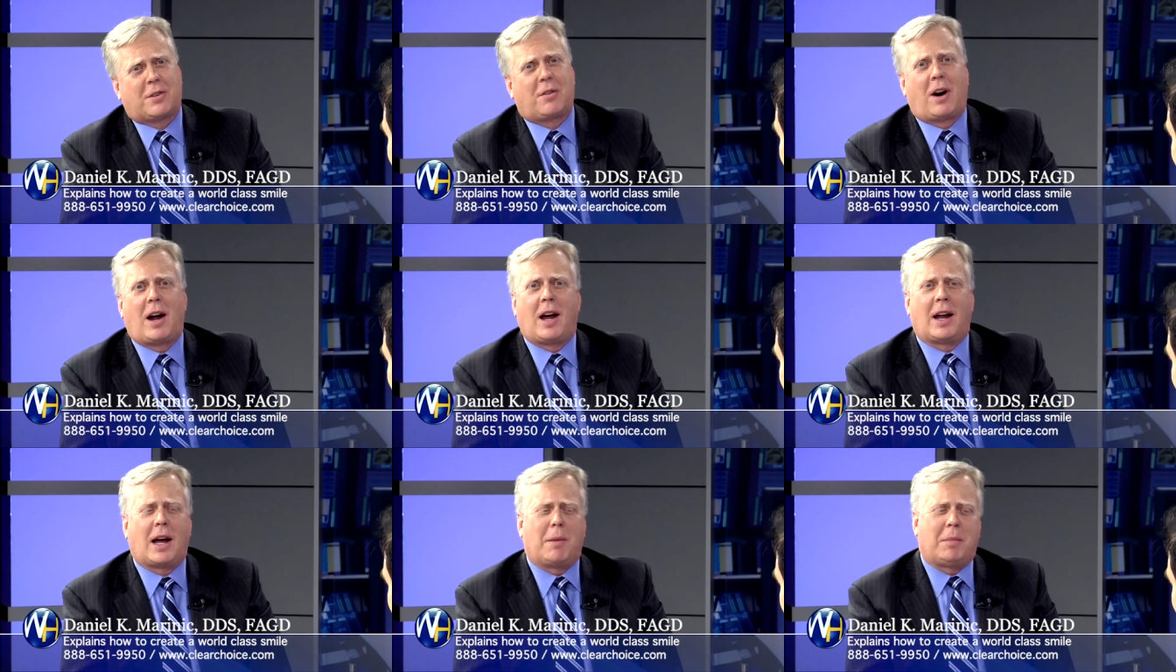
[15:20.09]

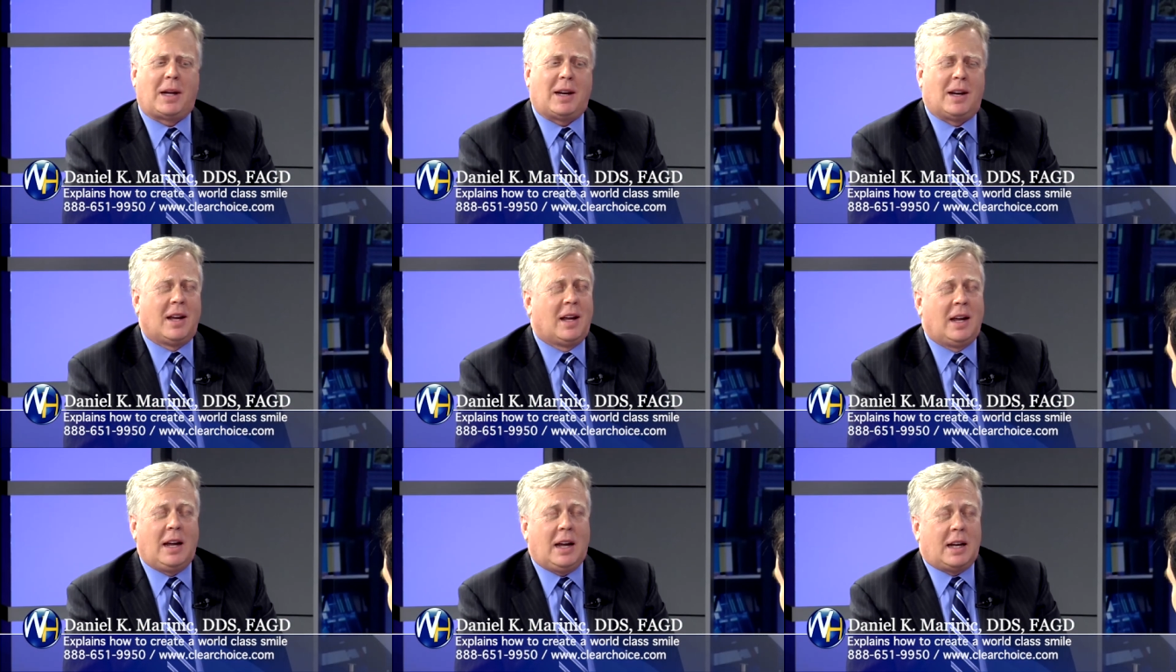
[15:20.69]
crying. I mean,
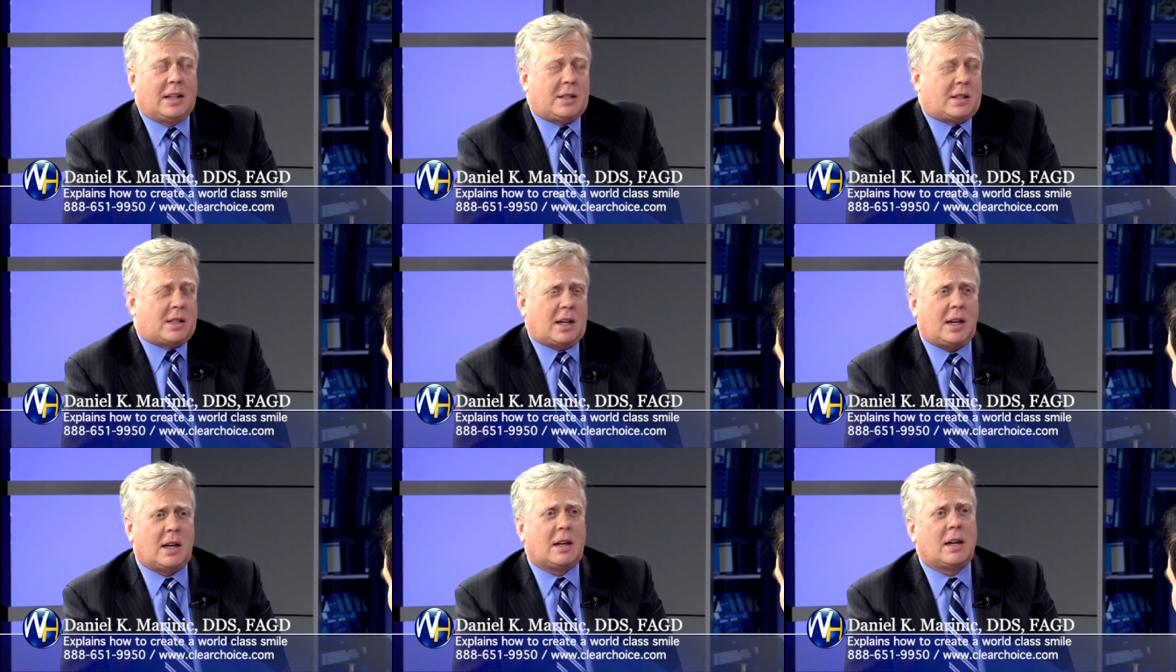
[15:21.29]
it's
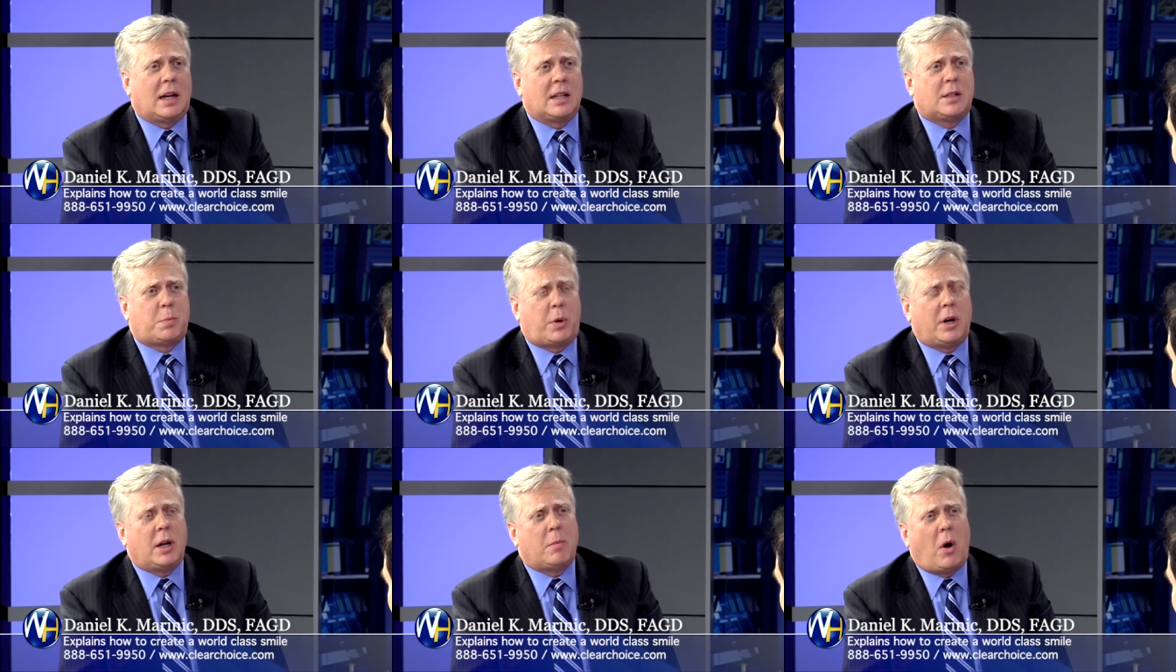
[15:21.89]
uh, it's
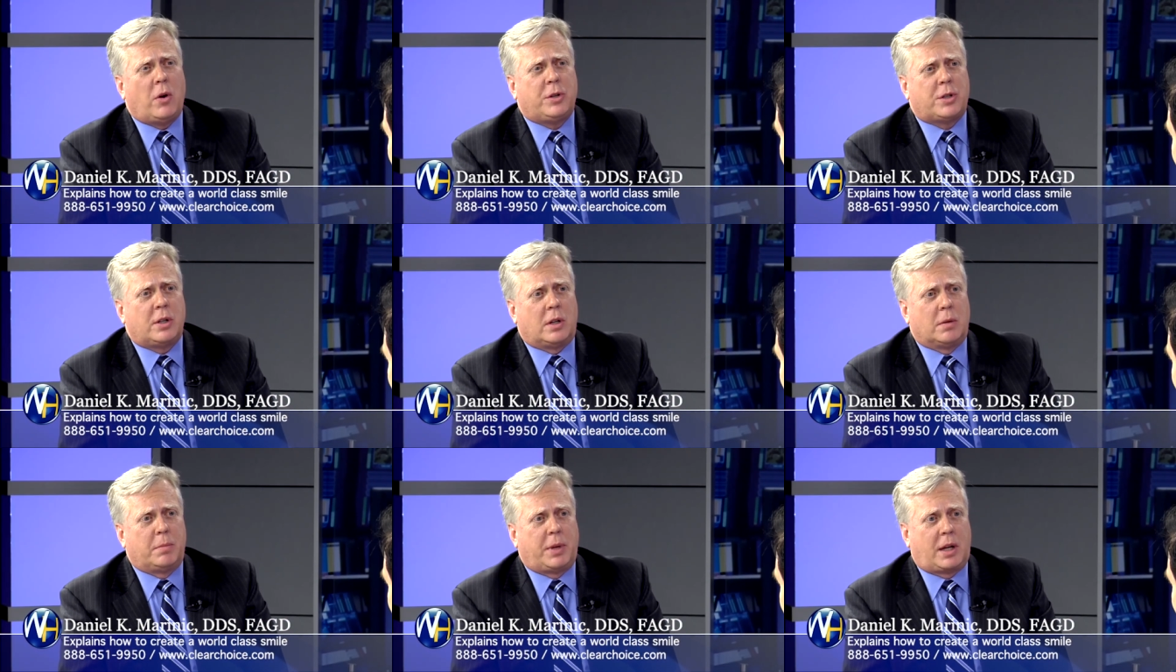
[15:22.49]
pretty
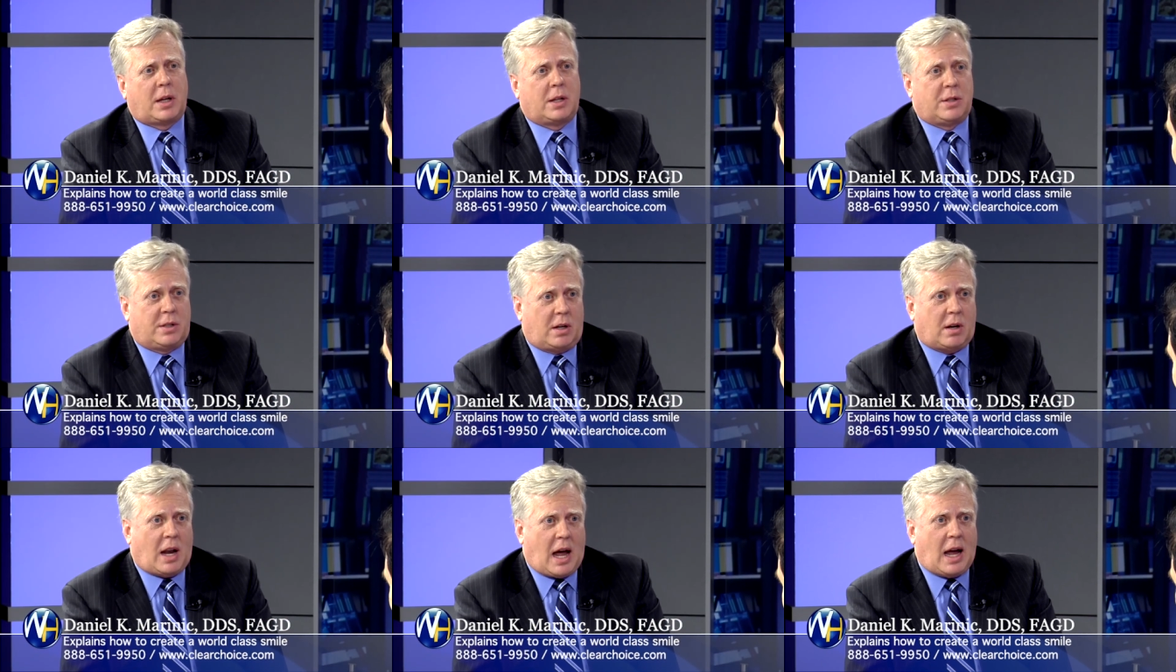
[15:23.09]
emotional because
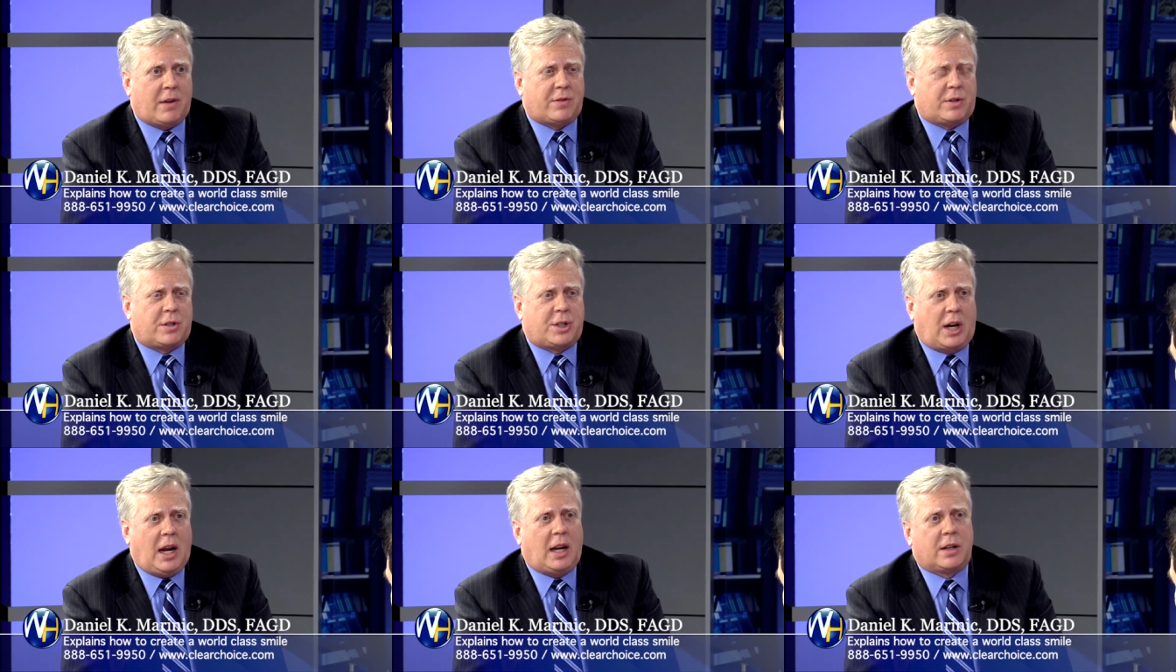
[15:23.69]
their lives are
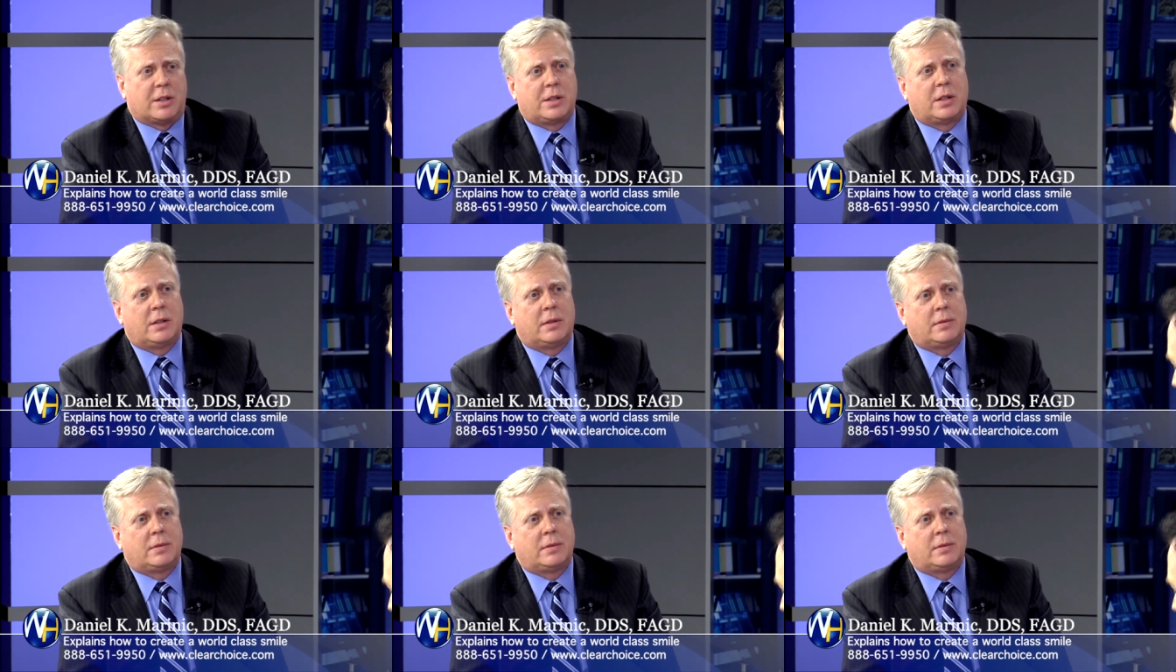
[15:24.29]
changed.